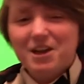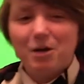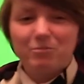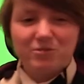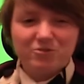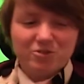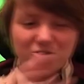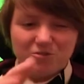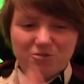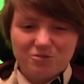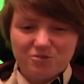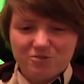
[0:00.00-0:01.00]
and we've just
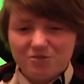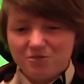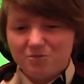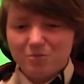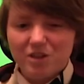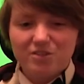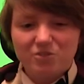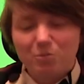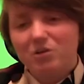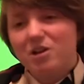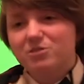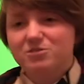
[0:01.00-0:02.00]
sort of, me and
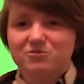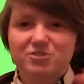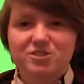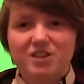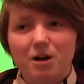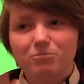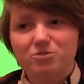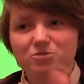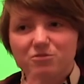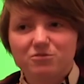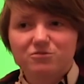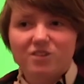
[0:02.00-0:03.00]
someone else have just helped
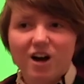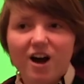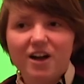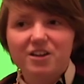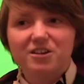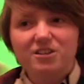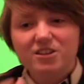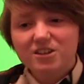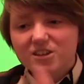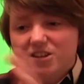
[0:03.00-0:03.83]
sort of iron,